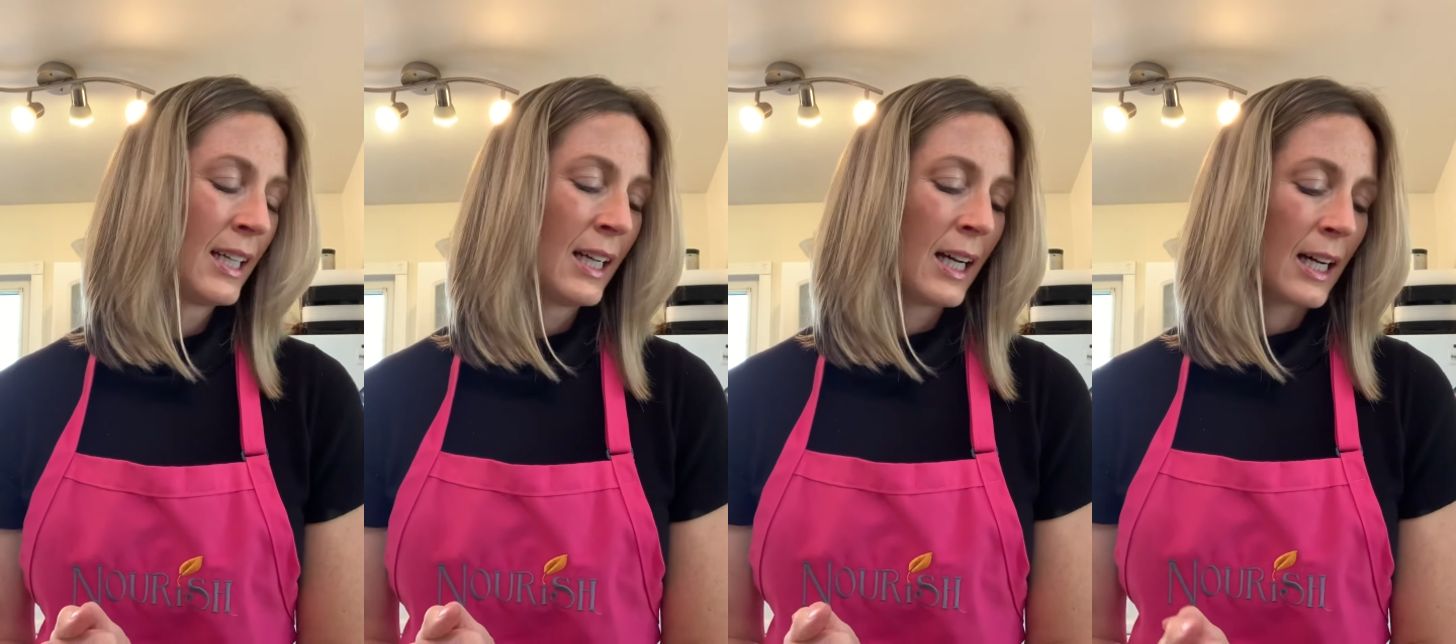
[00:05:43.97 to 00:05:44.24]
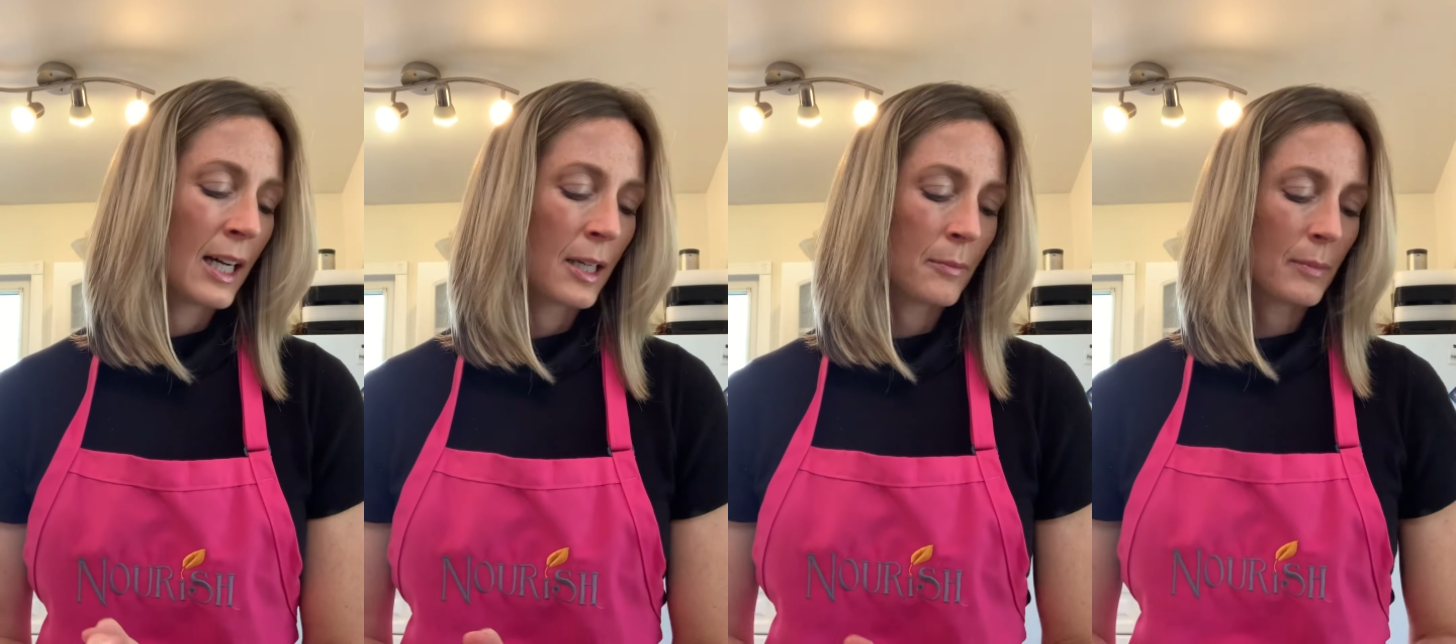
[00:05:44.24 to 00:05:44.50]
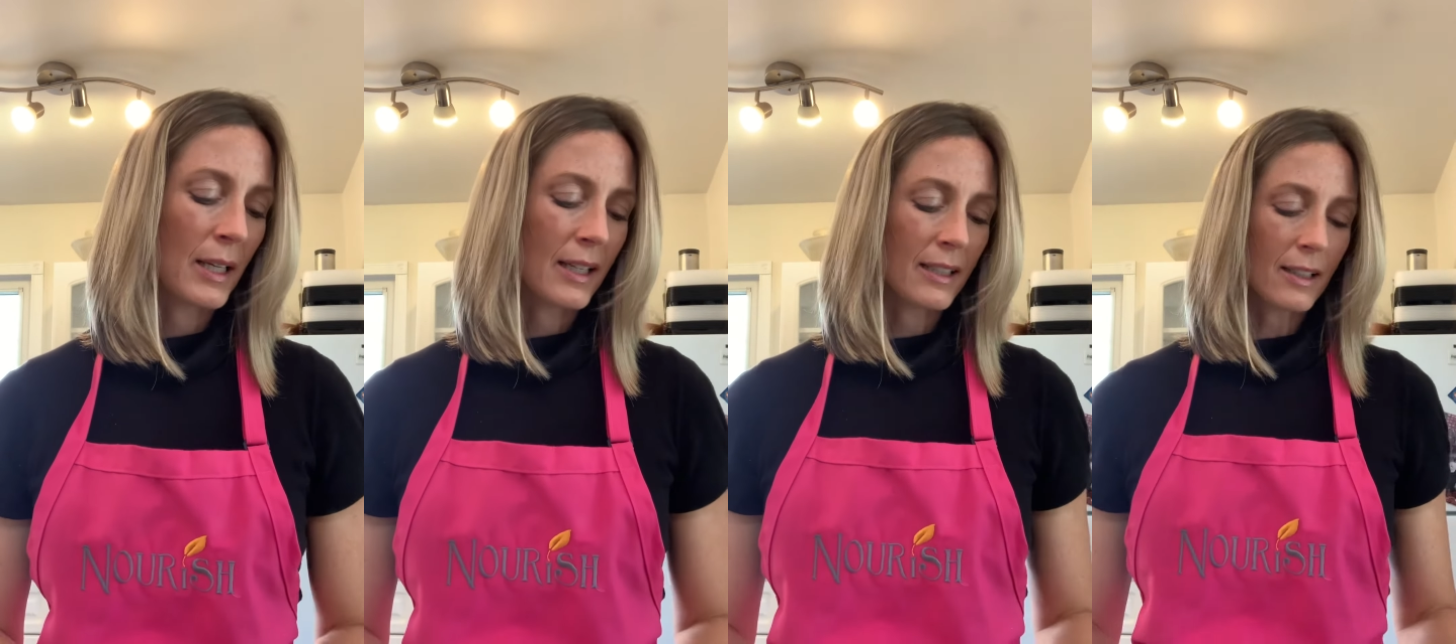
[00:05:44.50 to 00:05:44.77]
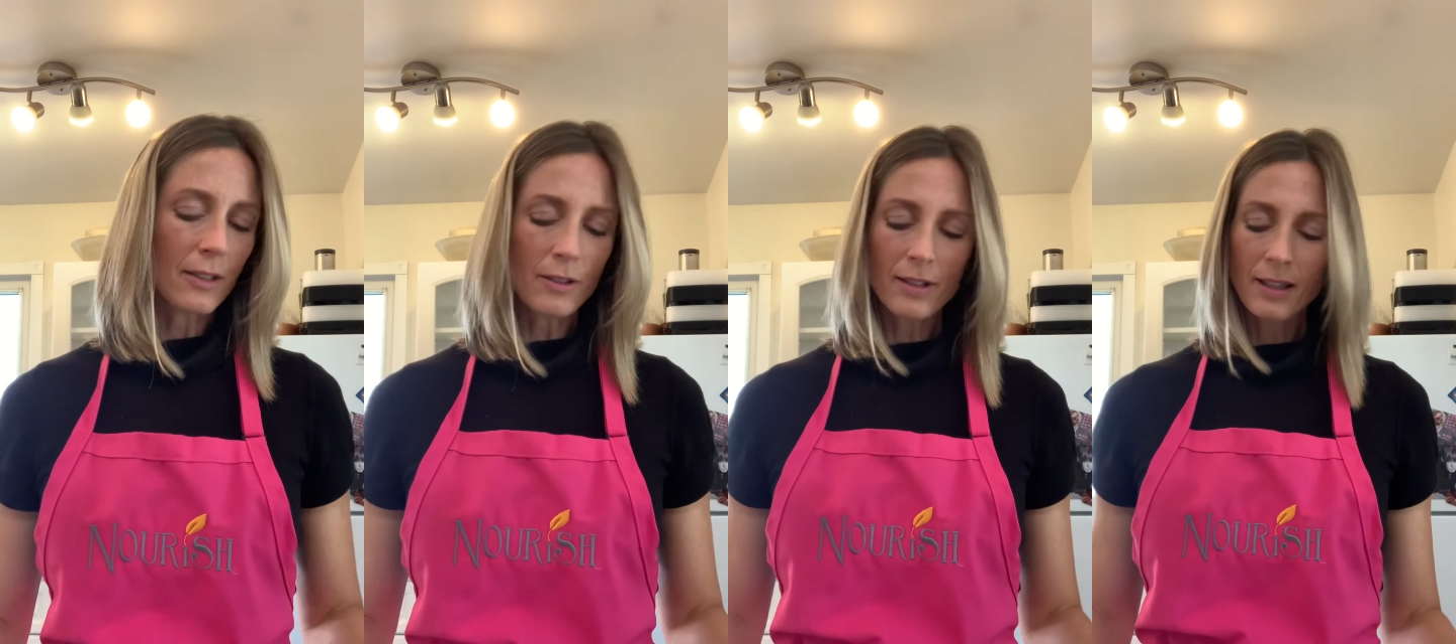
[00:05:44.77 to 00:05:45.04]
Another
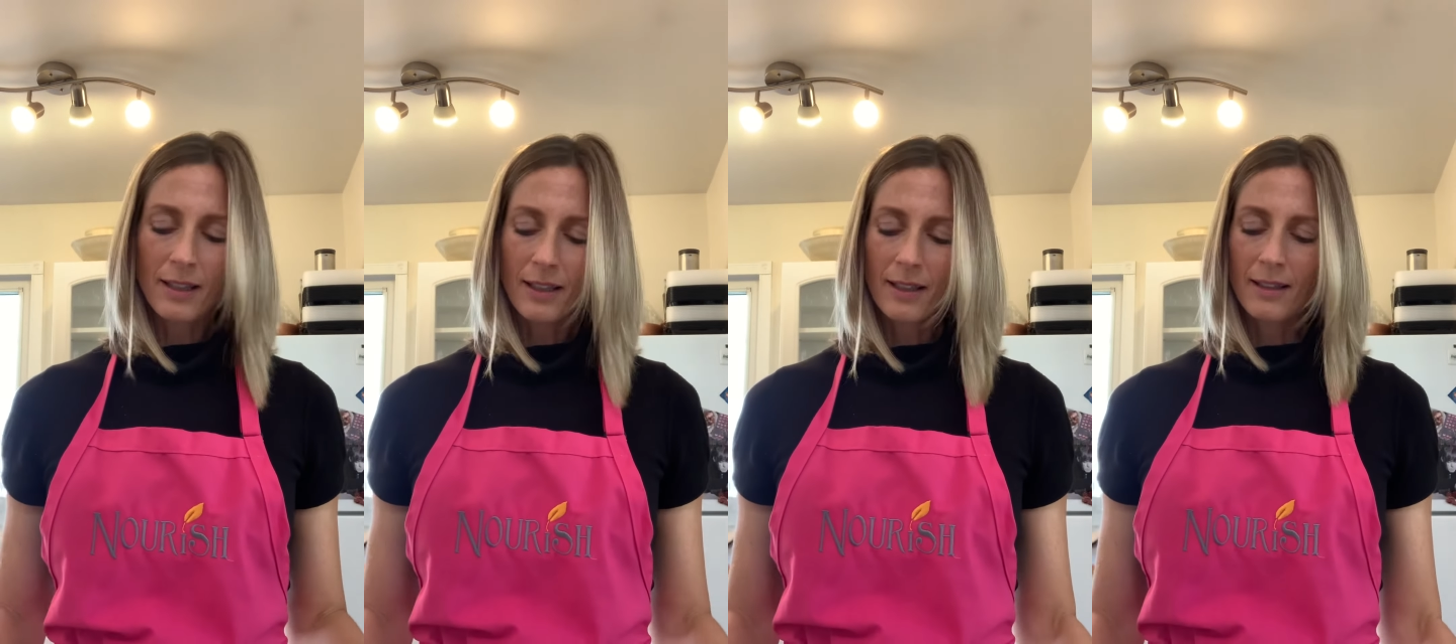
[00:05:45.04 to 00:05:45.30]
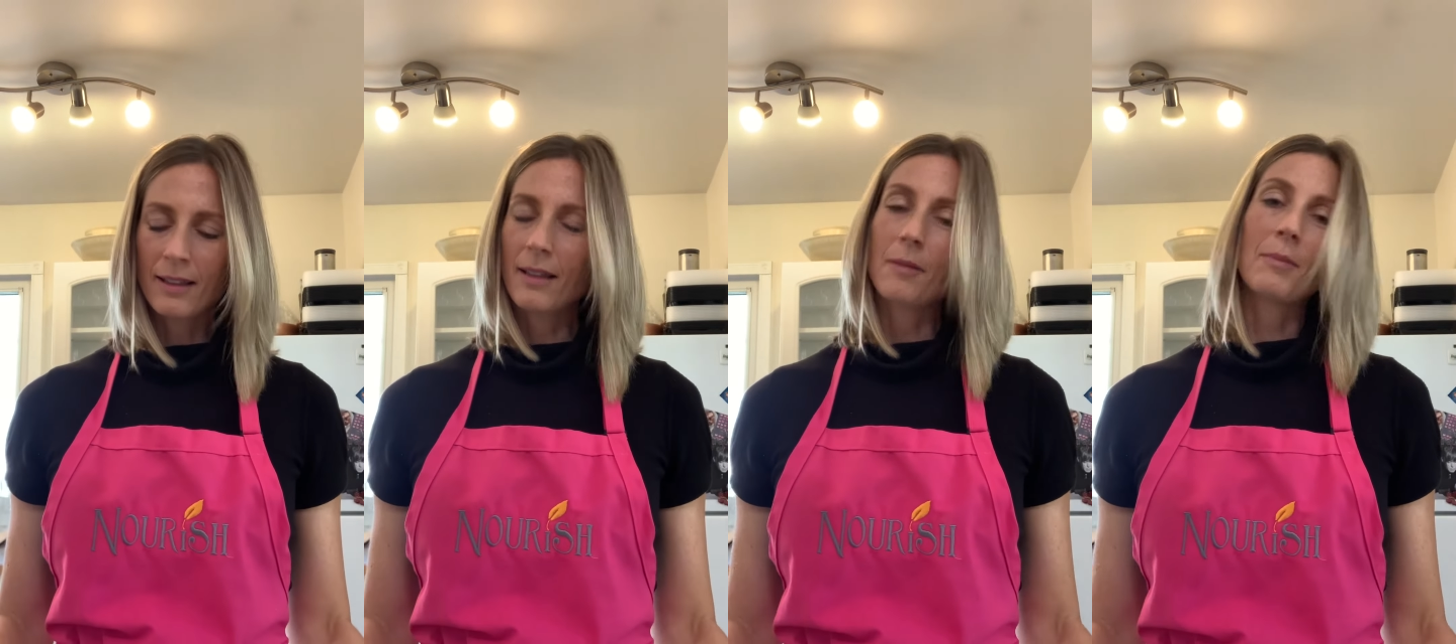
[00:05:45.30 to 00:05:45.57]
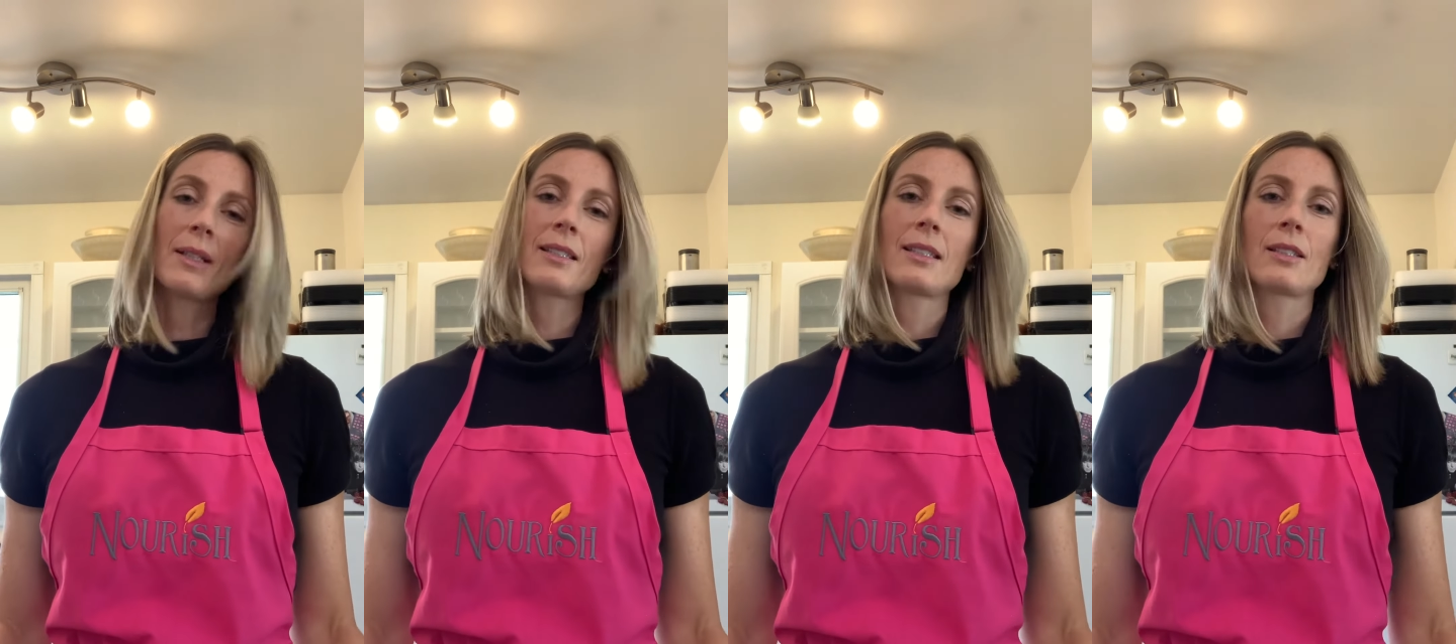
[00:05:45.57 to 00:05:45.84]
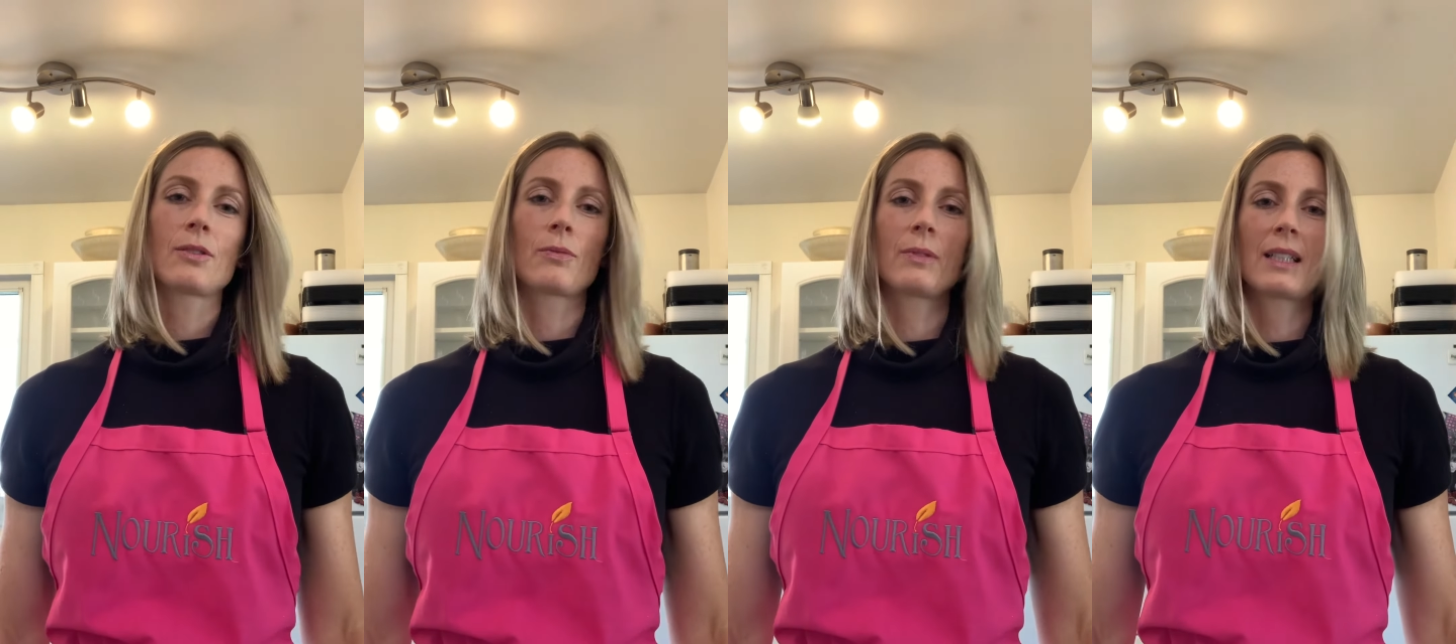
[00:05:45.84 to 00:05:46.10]
thing that makes
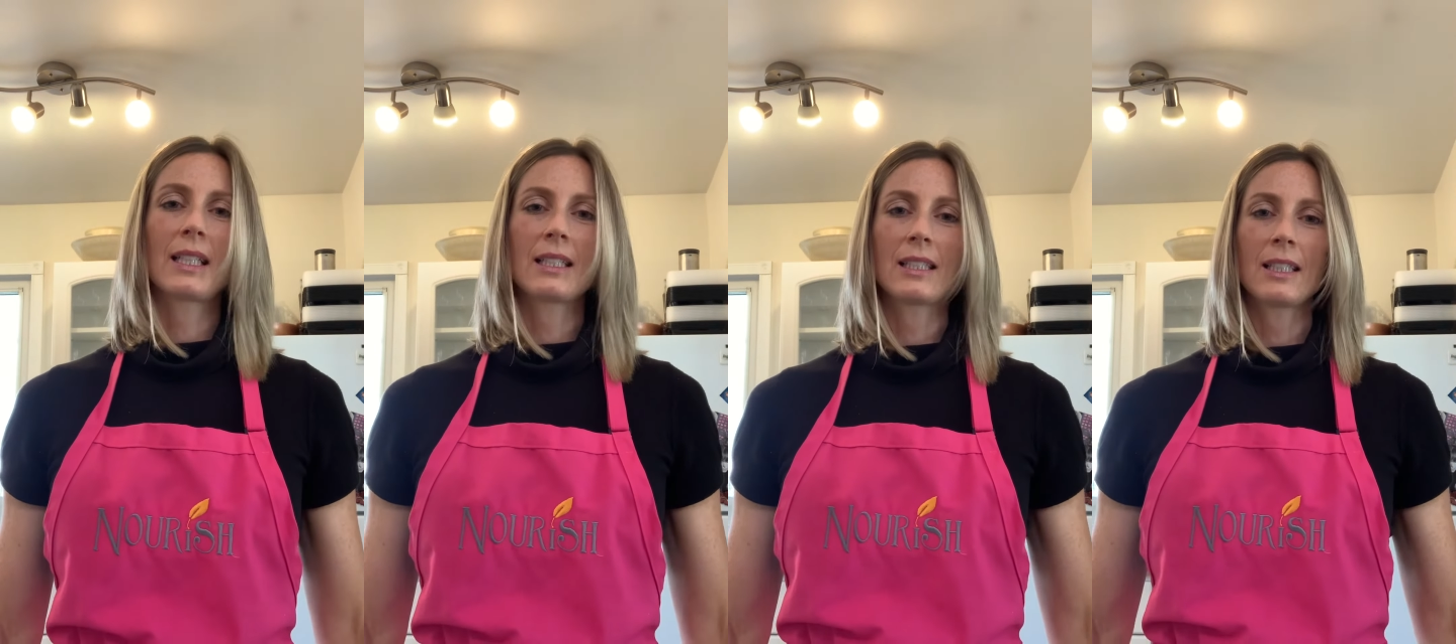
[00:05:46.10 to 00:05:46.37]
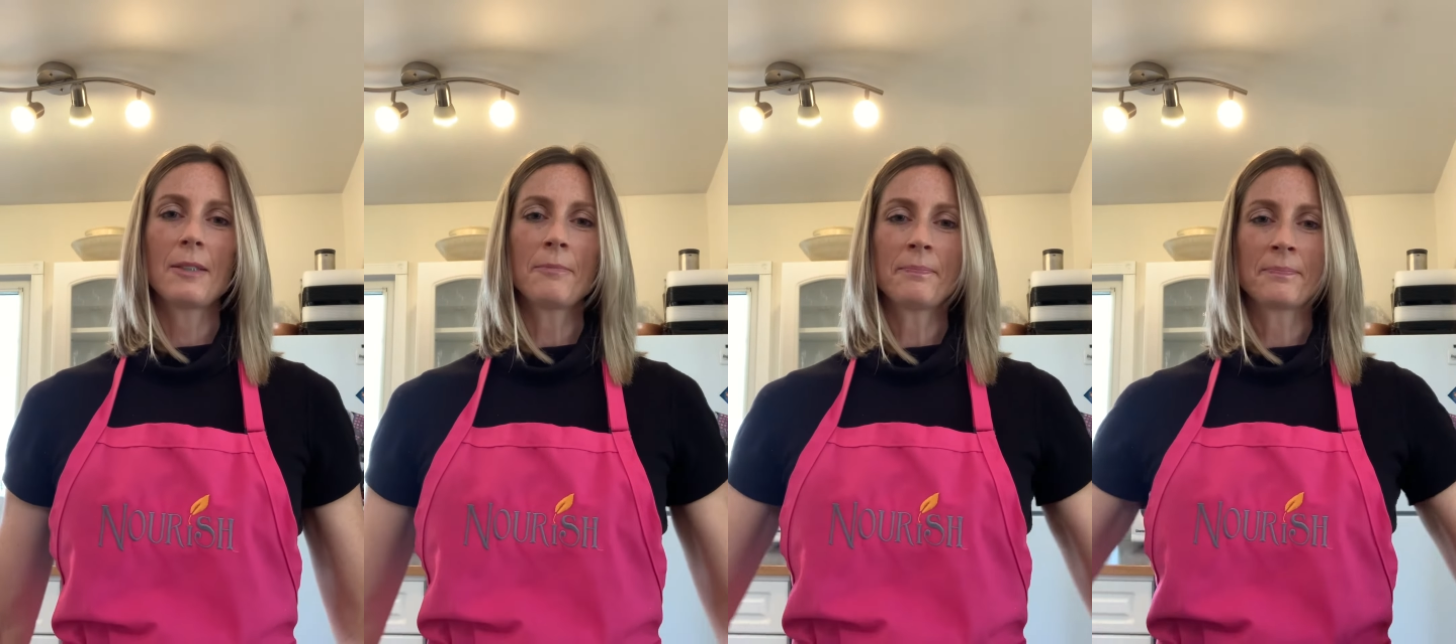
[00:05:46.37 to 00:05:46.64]
things really easy.